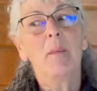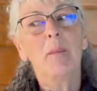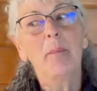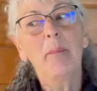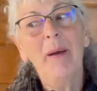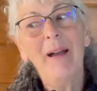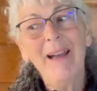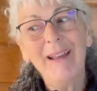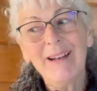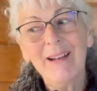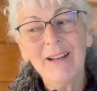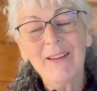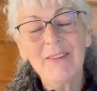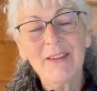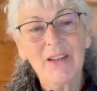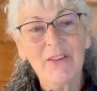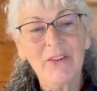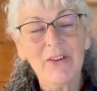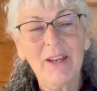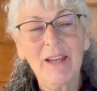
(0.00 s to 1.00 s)
But on
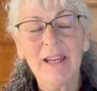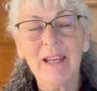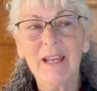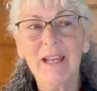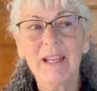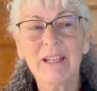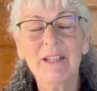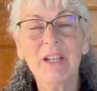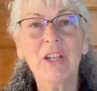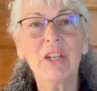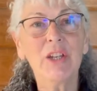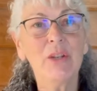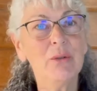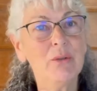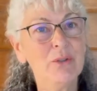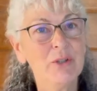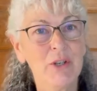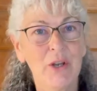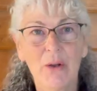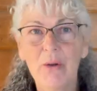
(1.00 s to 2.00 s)
the other hand, you
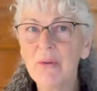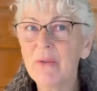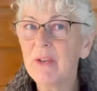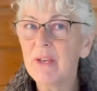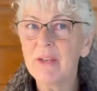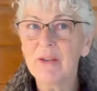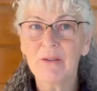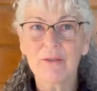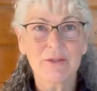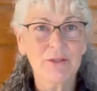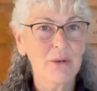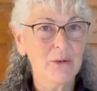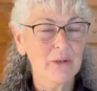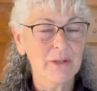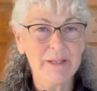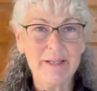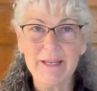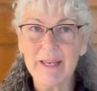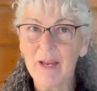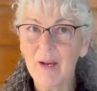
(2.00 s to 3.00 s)
know that you're
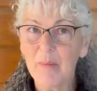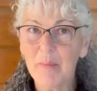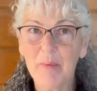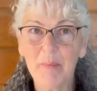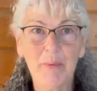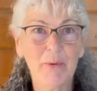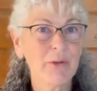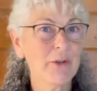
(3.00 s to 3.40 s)
totally capable.